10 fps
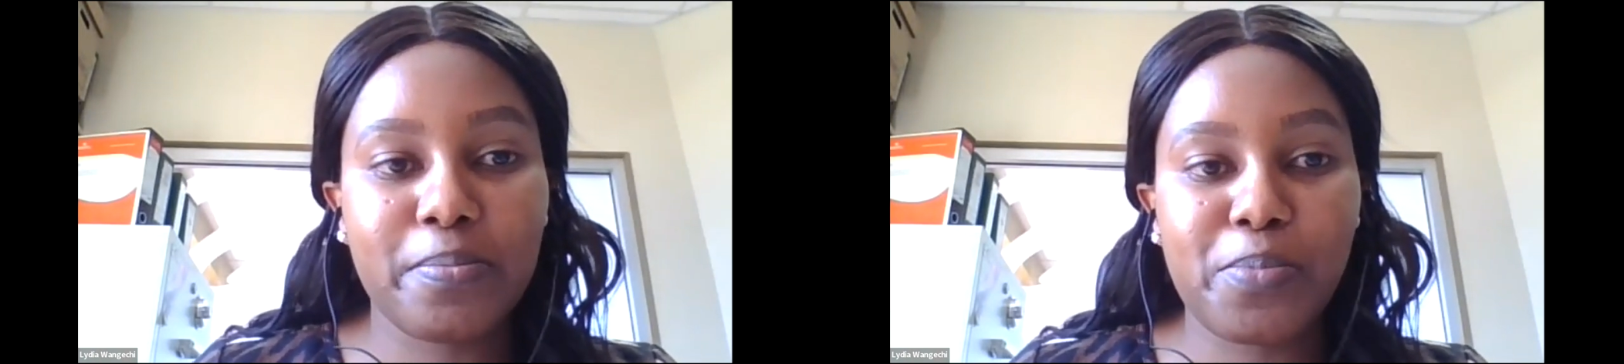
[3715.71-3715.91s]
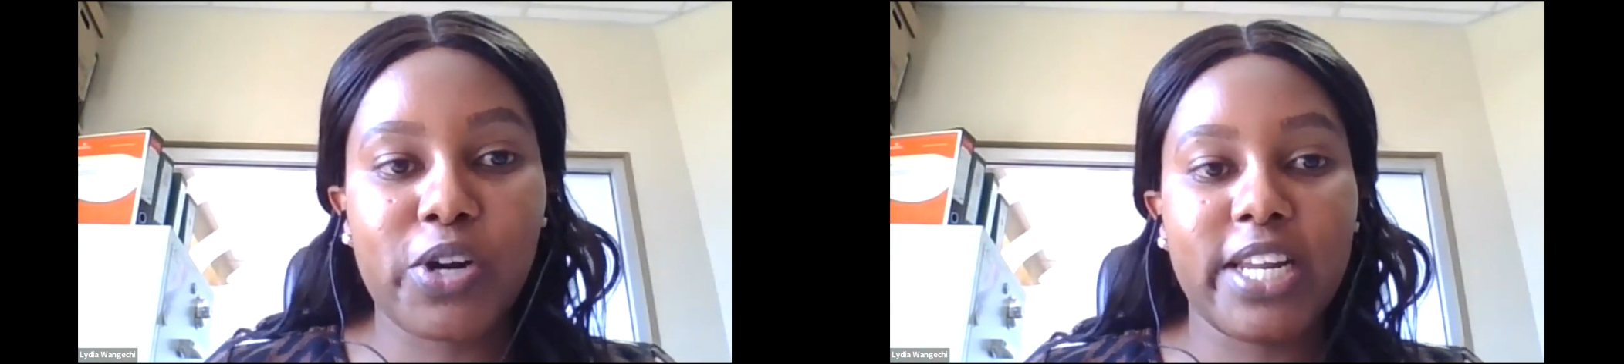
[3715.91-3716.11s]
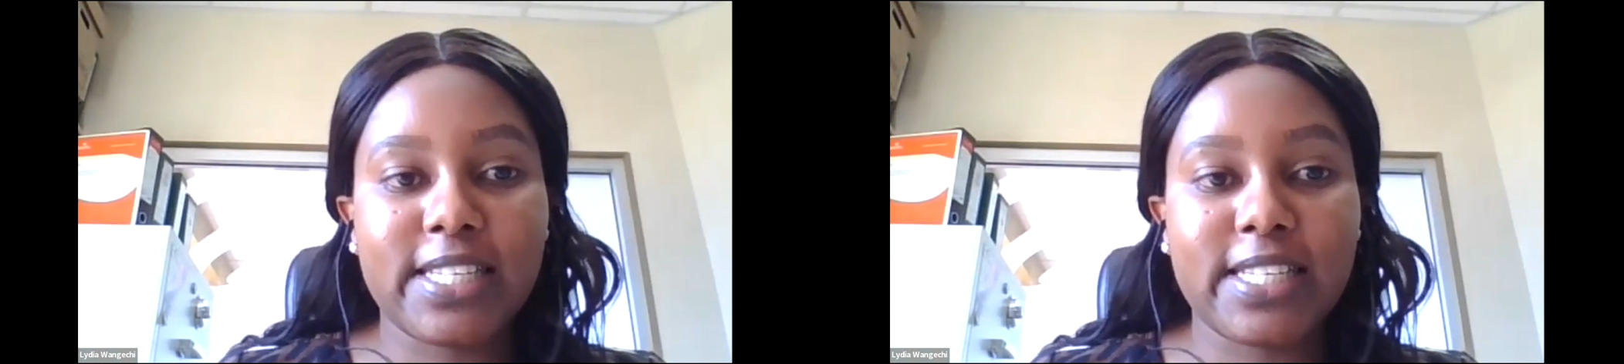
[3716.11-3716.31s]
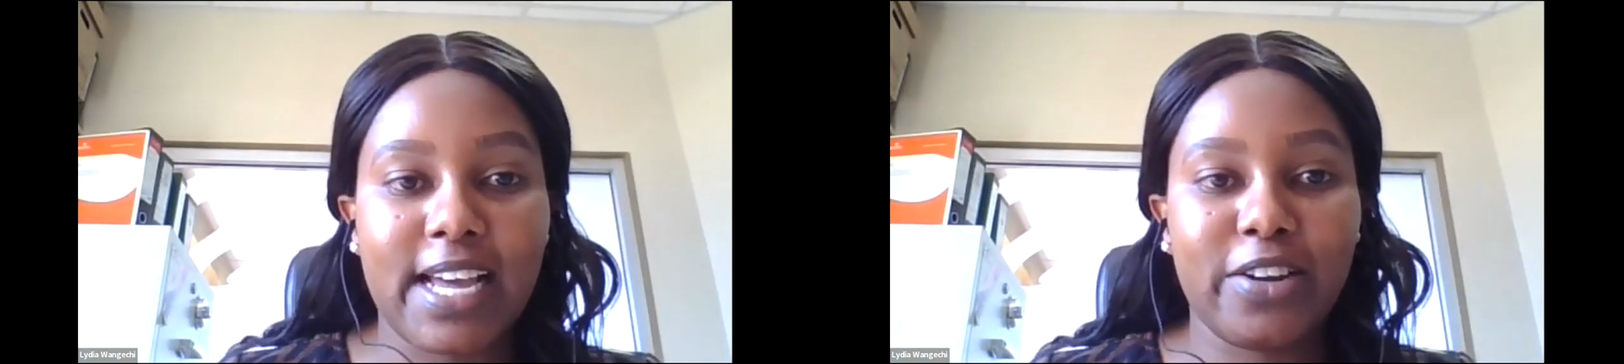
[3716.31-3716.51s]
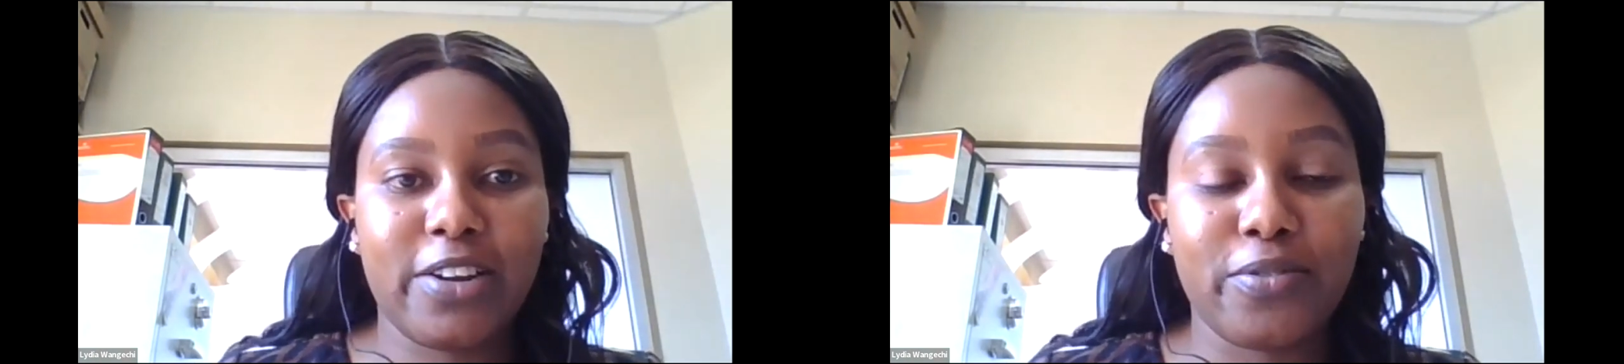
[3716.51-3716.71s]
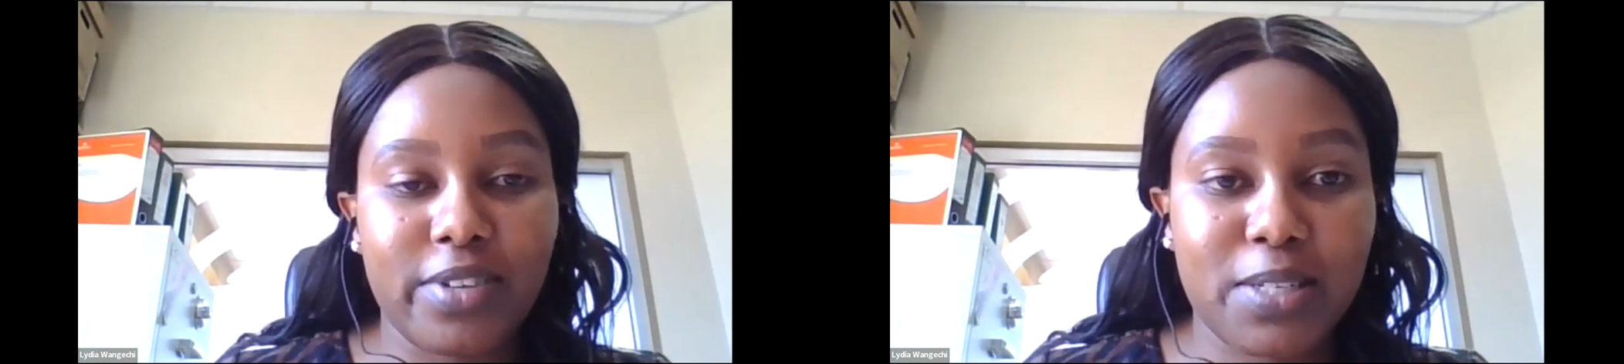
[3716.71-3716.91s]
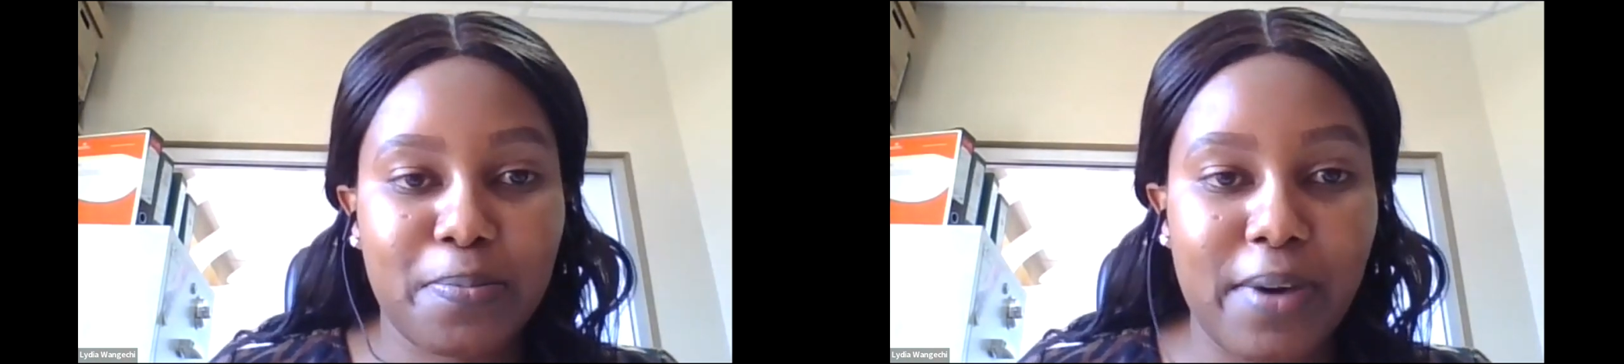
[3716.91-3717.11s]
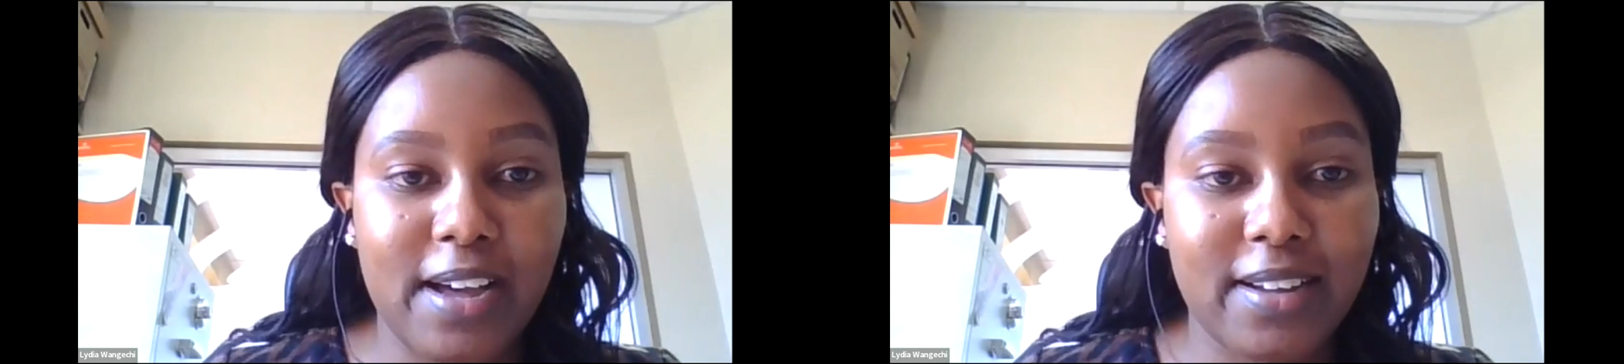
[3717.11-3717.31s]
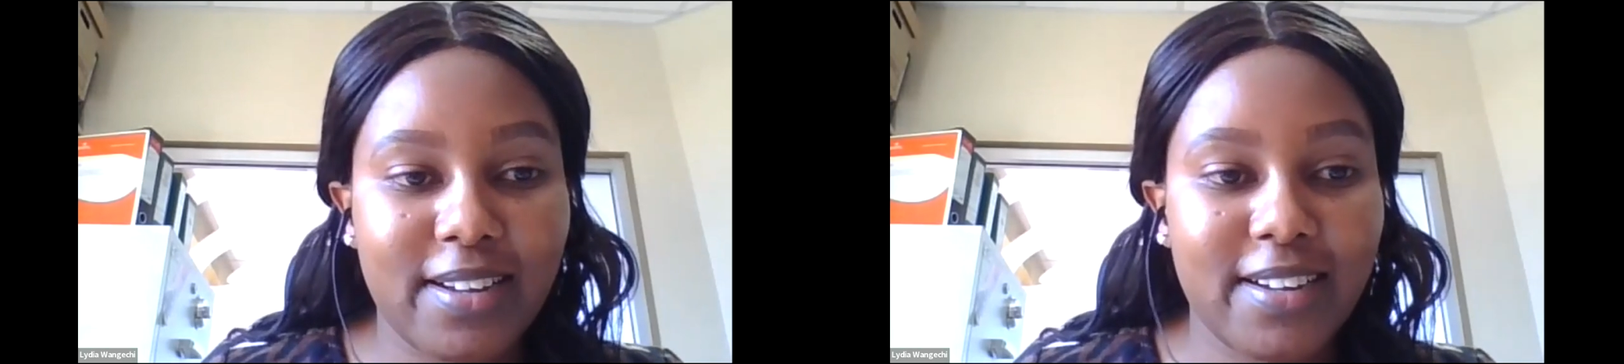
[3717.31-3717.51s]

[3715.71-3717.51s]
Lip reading: Morningside Office Park.